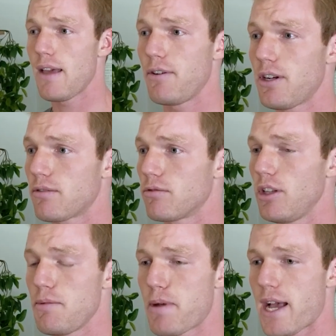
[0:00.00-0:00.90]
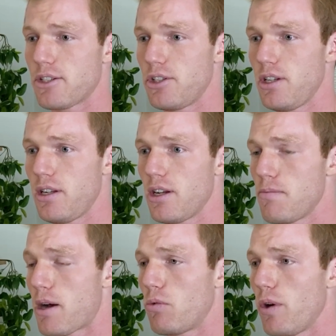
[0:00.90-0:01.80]
if you're not really passionate
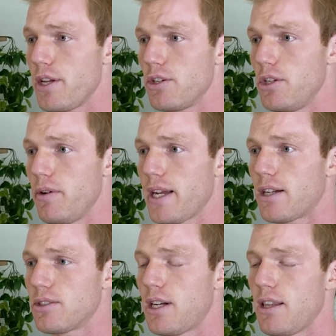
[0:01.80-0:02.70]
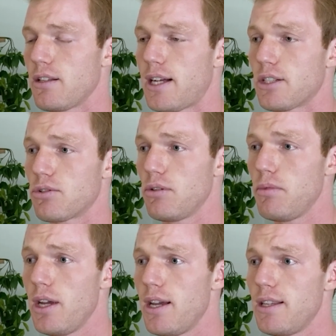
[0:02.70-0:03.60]
about what you're doing outside of the classroom,